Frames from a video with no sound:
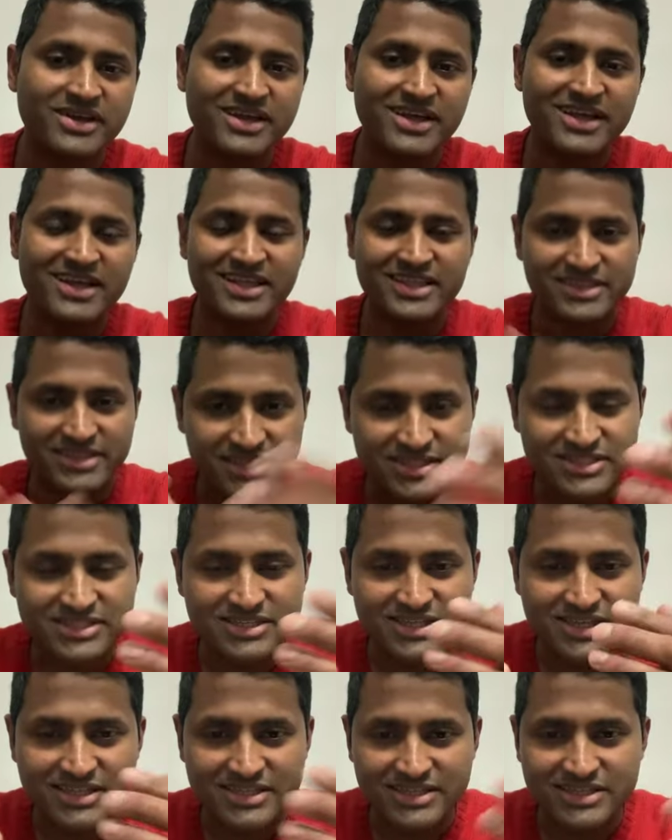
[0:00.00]
this
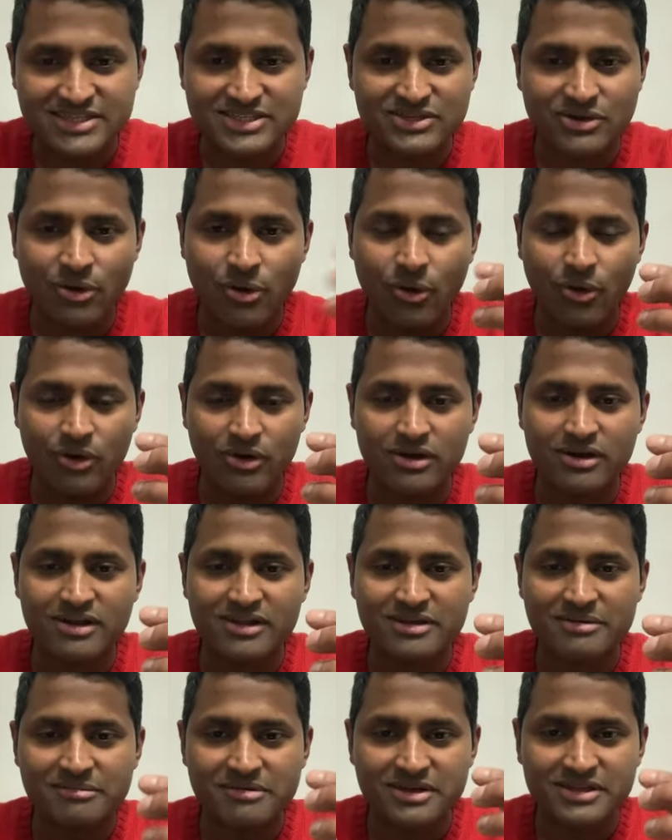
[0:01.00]
is all
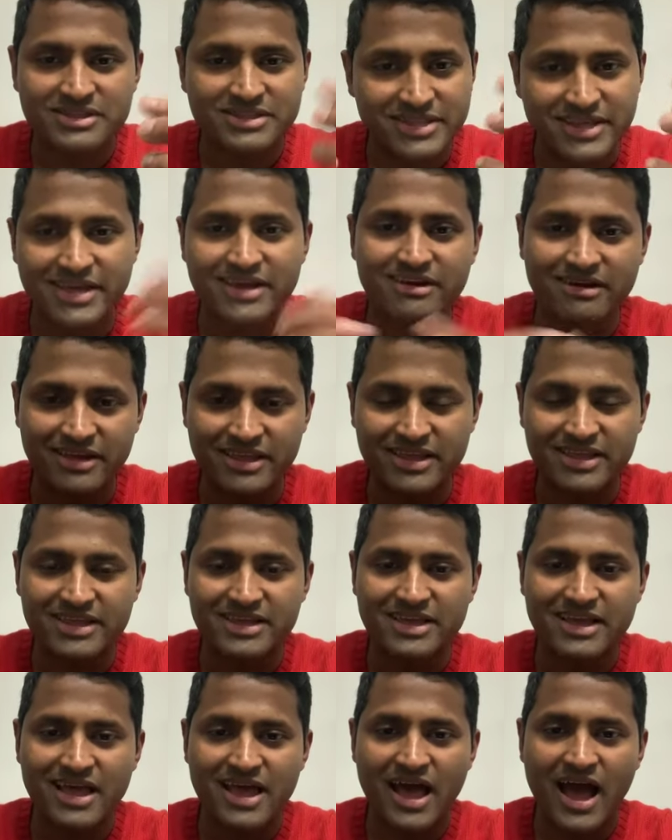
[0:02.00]
theory.
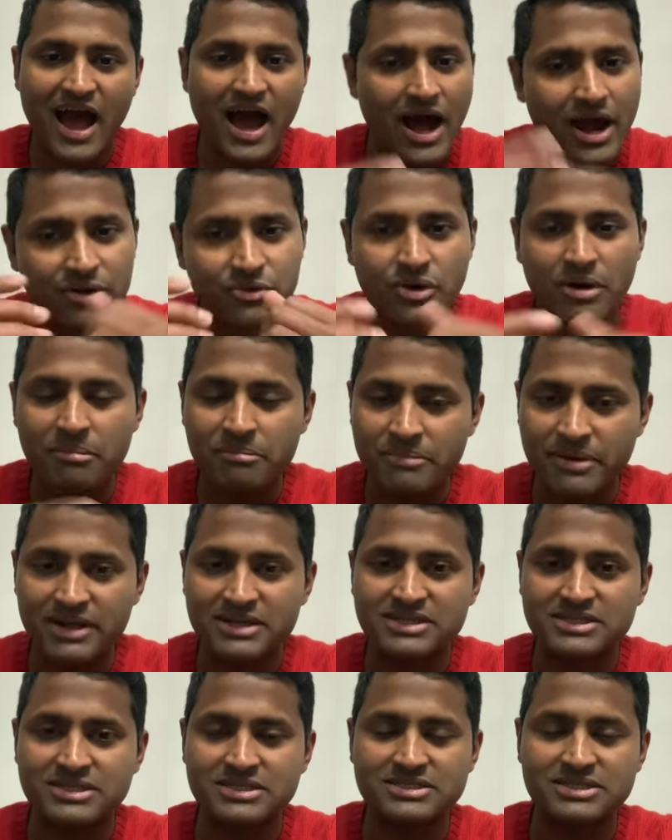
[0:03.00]
How do I
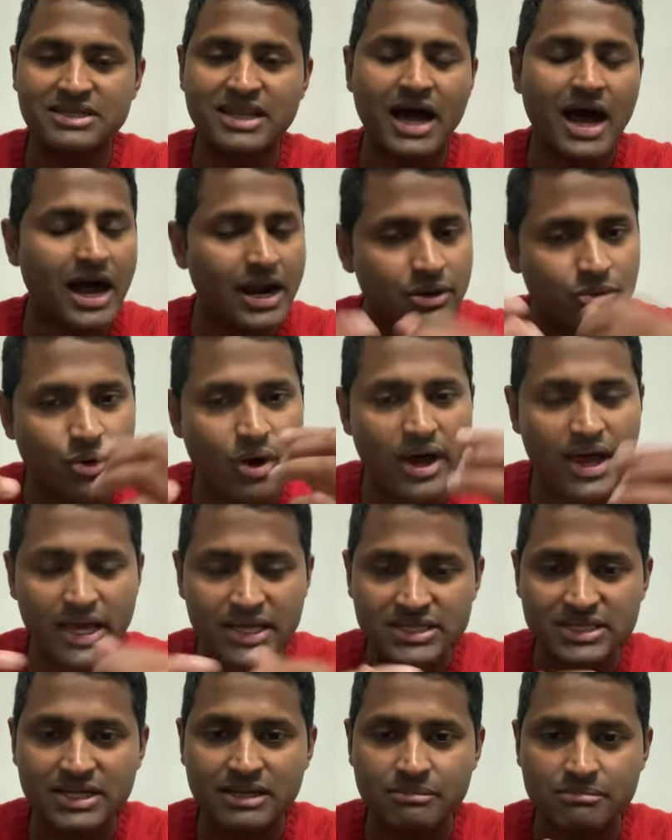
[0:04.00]
practice it? How do I
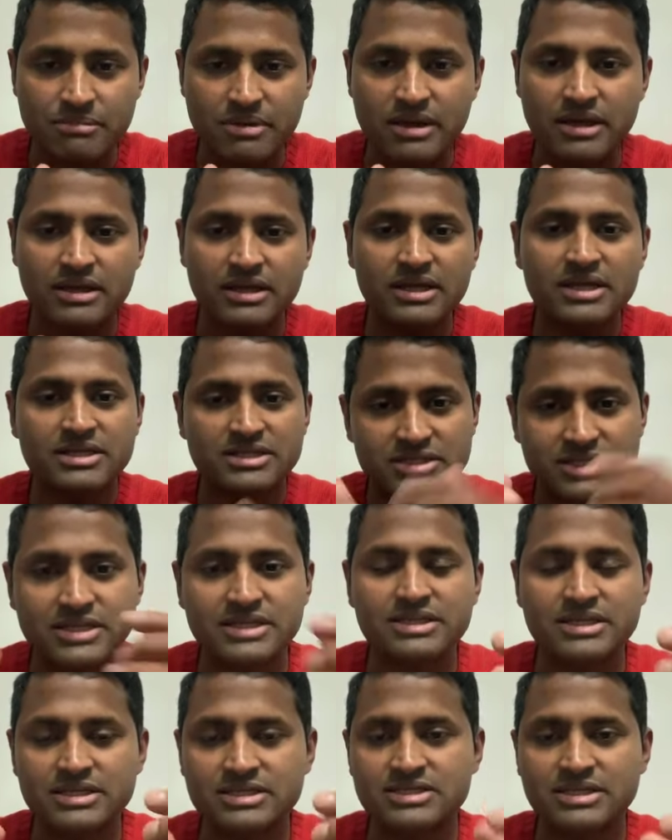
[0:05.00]
actually see
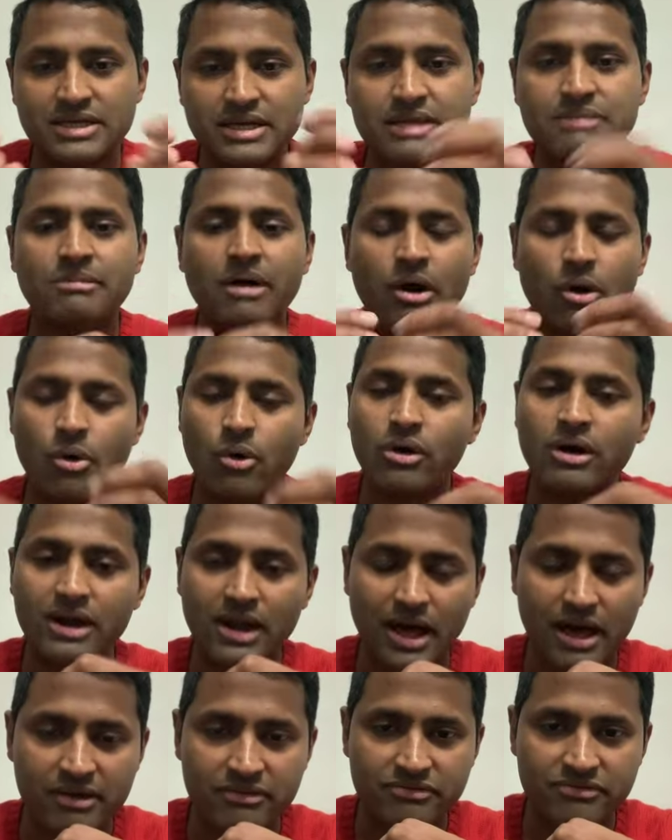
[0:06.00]
this in my own
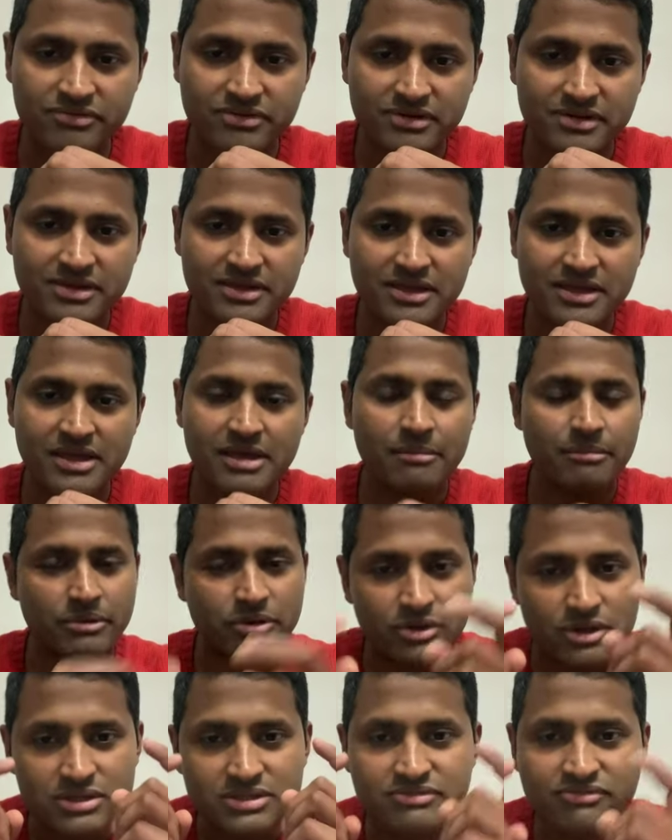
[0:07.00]
life?
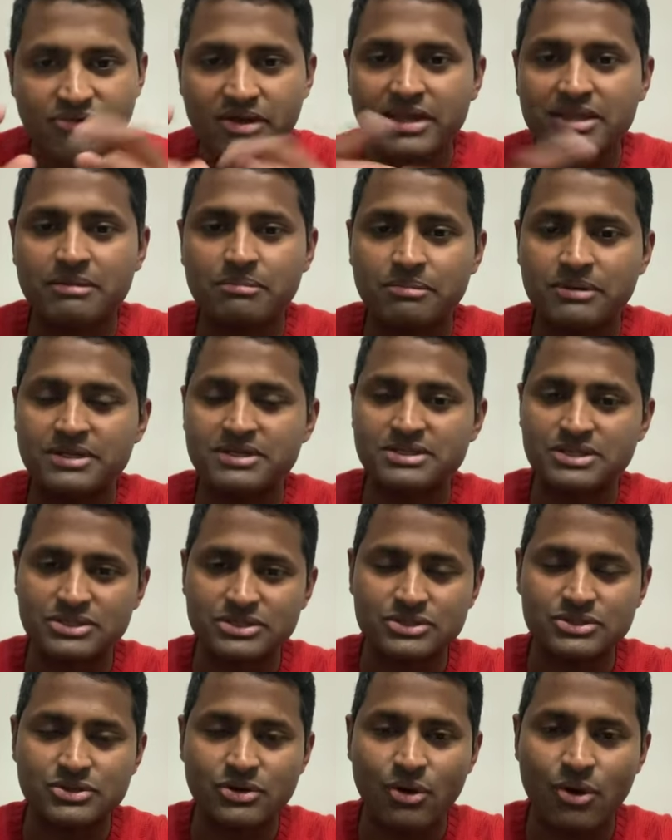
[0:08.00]
Because faith pleases
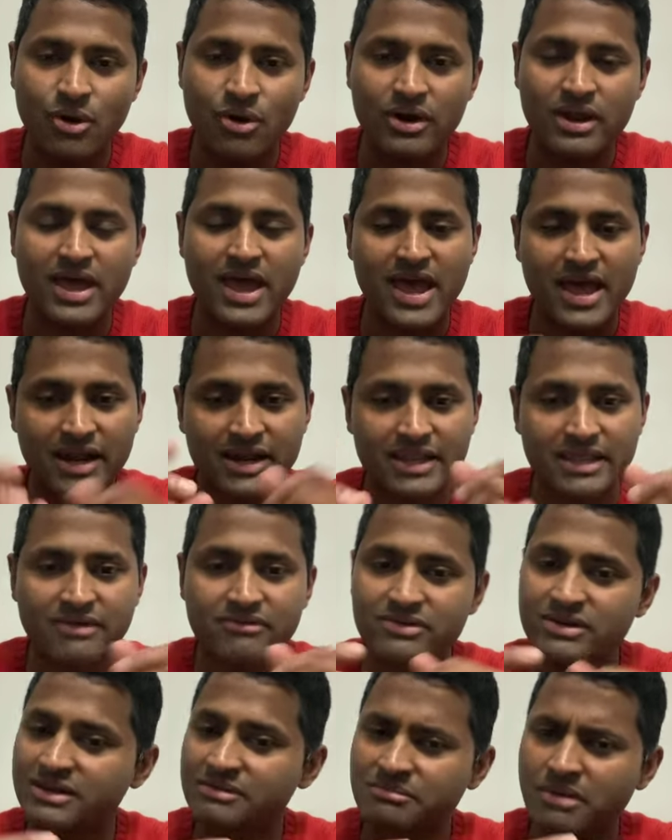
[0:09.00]
God. And even
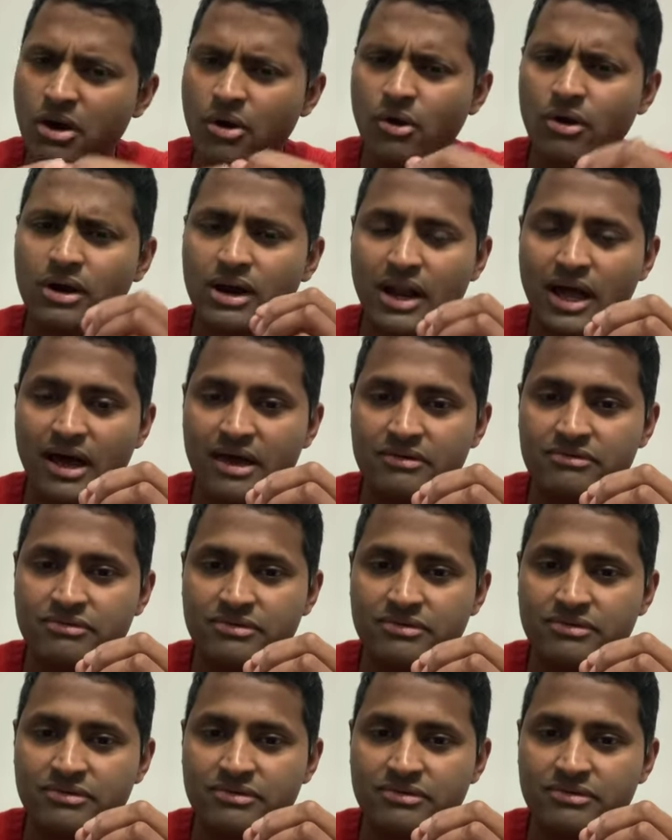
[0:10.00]
in my own life,